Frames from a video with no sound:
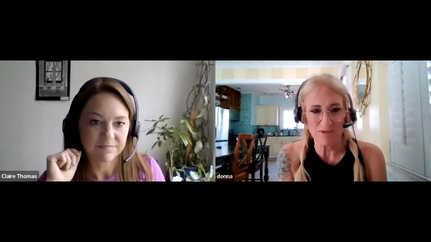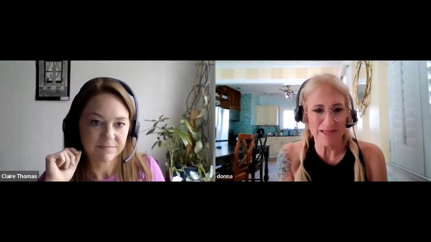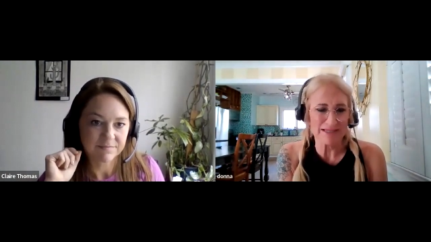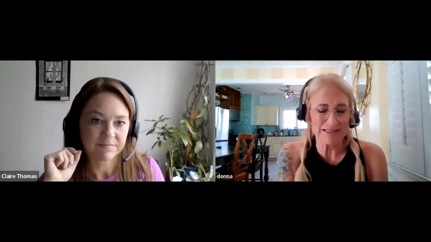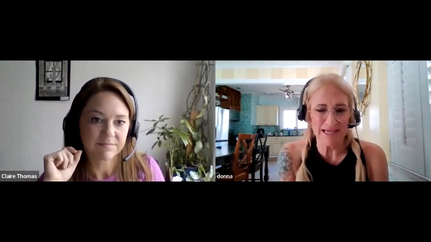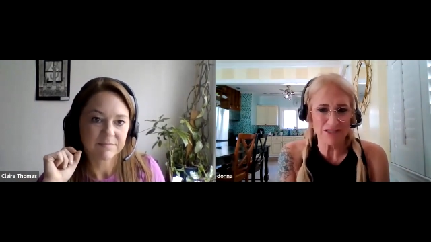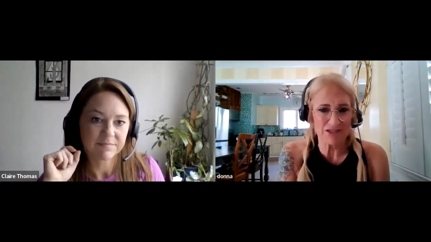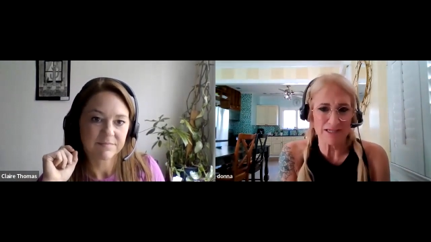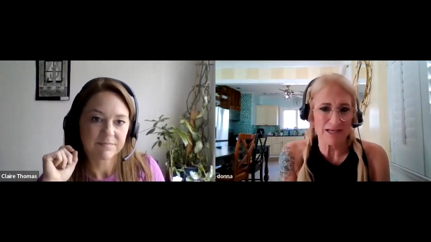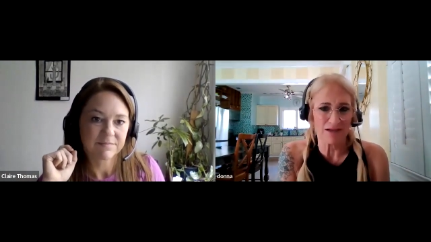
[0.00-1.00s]
Speaker 1: And it's
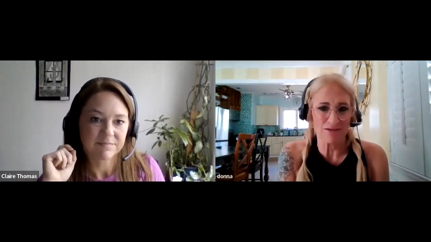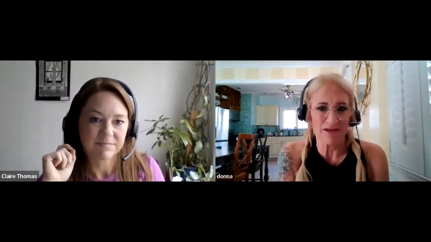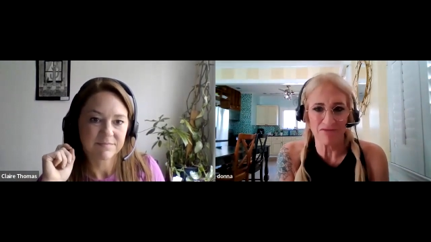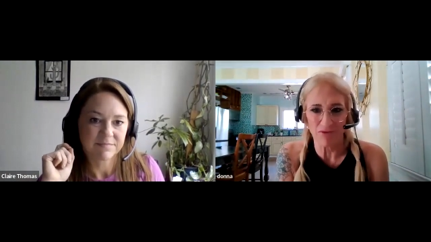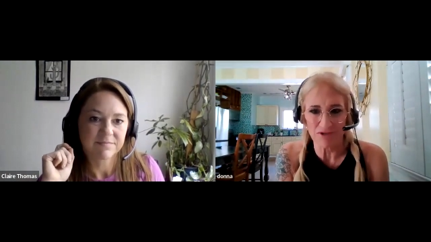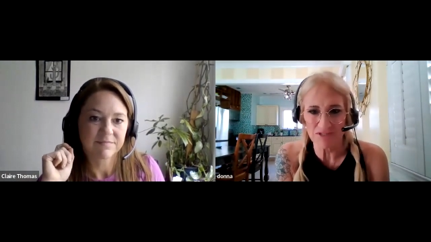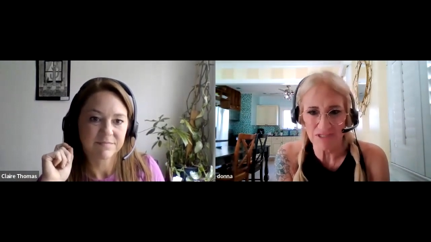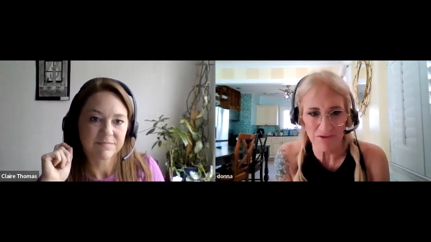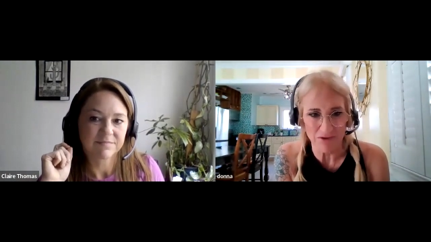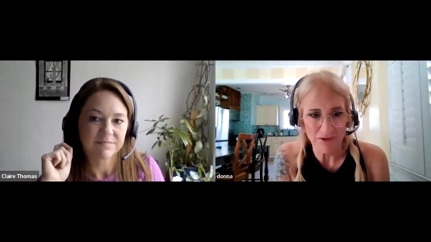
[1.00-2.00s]
actually not how life works
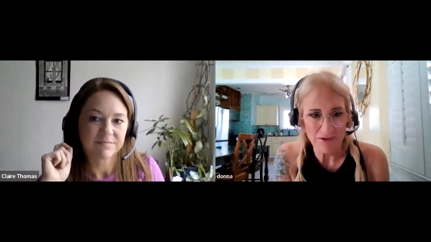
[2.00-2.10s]
either.